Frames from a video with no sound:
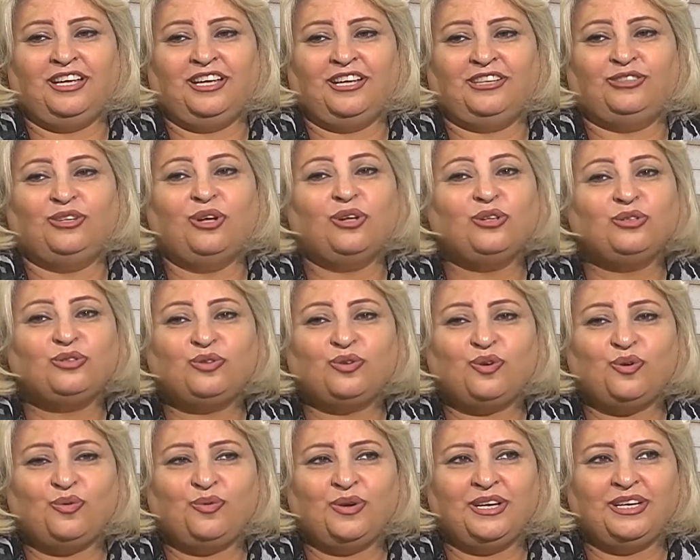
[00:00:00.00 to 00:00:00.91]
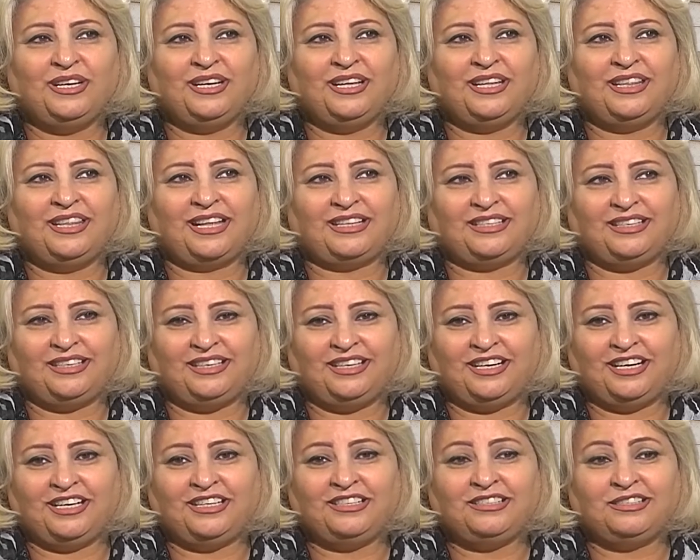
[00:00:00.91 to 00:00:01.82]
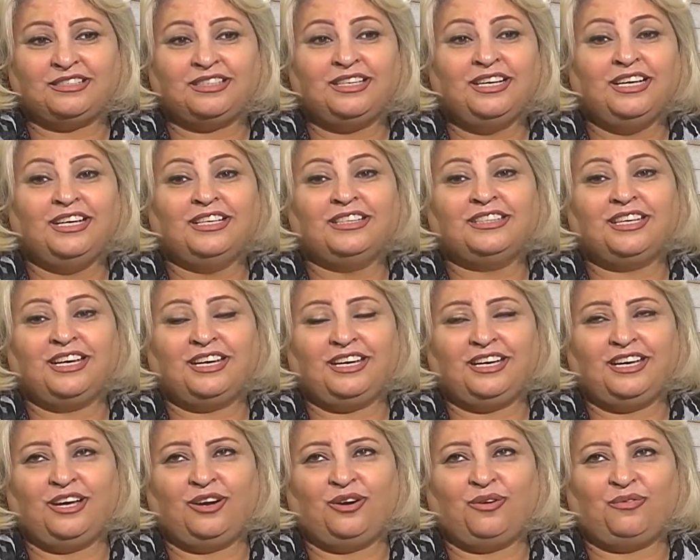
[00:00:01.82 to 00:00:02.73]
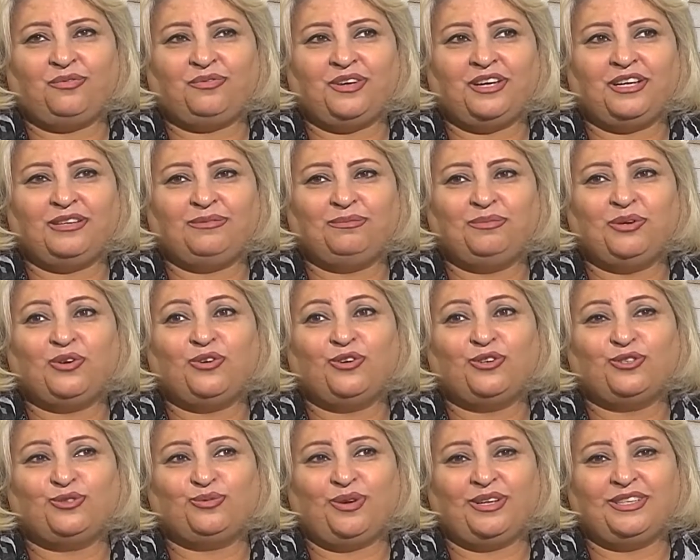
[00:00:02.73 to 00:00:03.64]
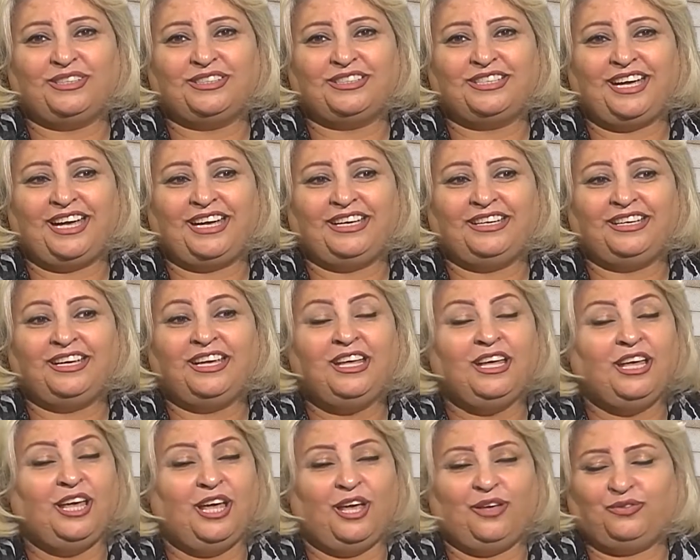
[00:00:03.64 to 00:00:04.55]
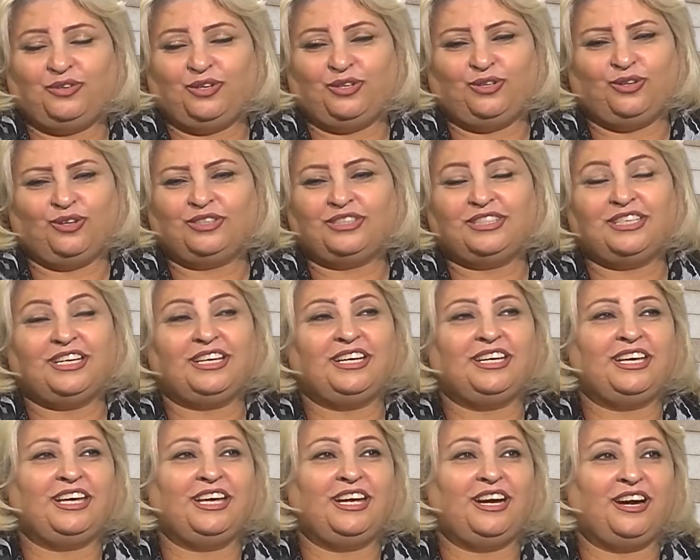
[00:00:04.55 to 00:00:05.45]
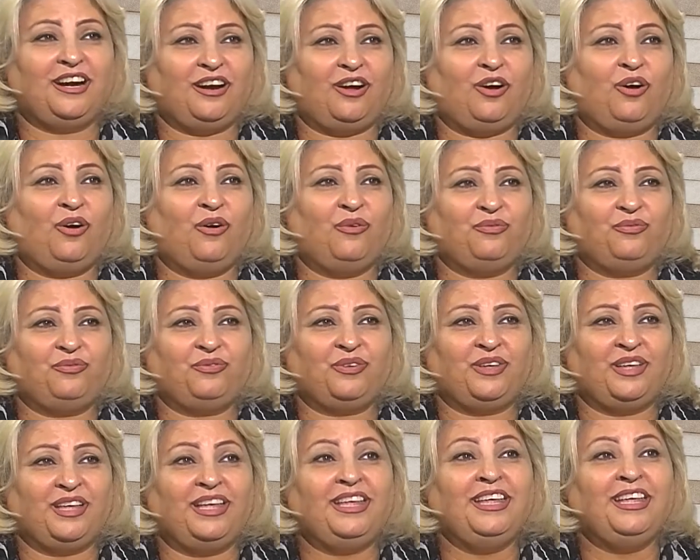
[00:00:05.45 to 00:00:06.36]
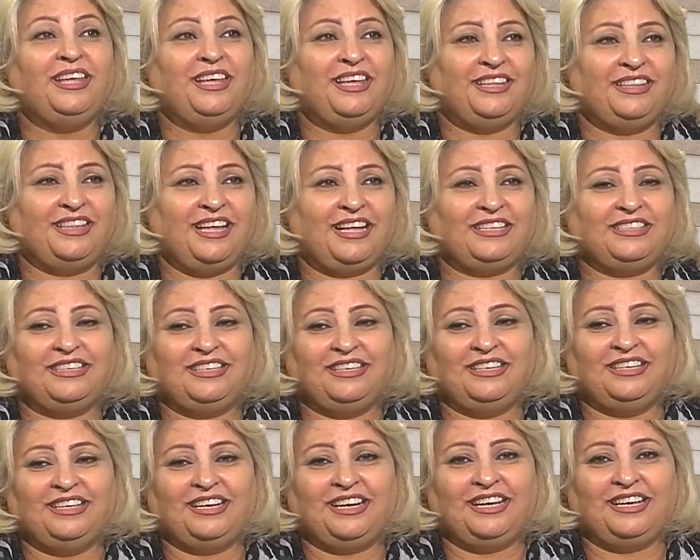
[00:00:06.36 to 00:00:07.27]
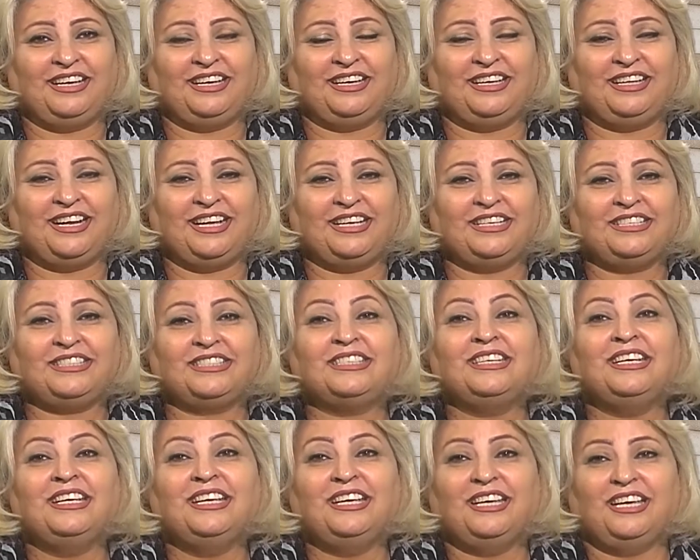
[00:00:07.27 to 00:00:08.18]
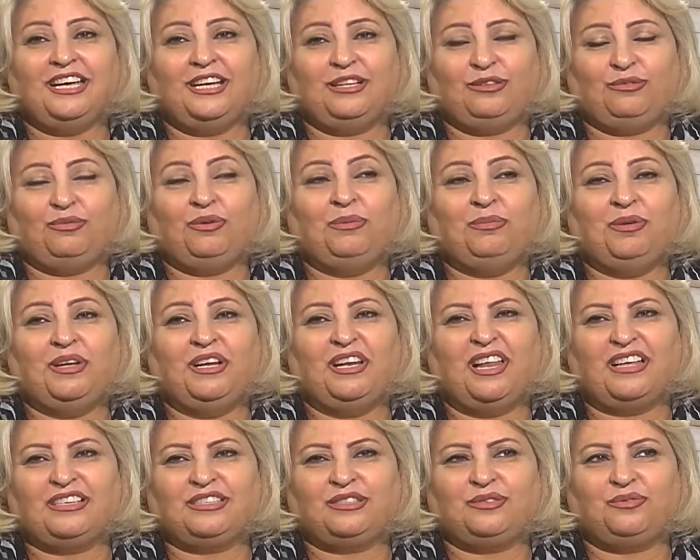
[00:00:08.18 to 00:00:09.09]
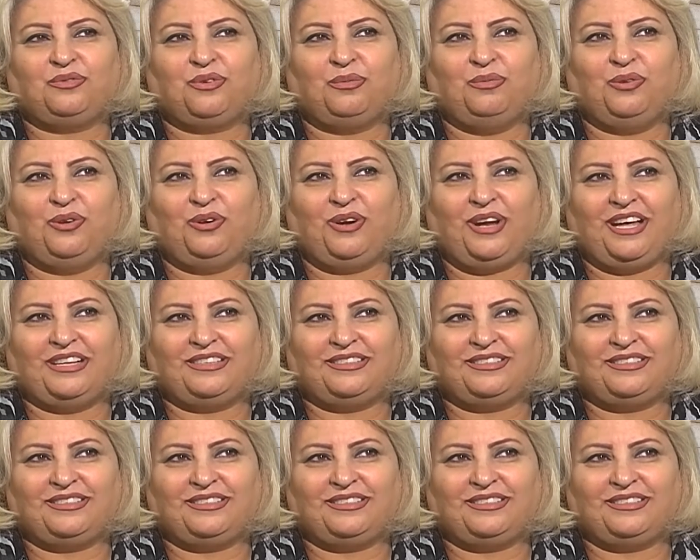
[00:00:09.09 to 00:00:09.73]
Don't ruin that grace. Take care of it, because one day if you don't take care of that grace, it will be lost from your hands.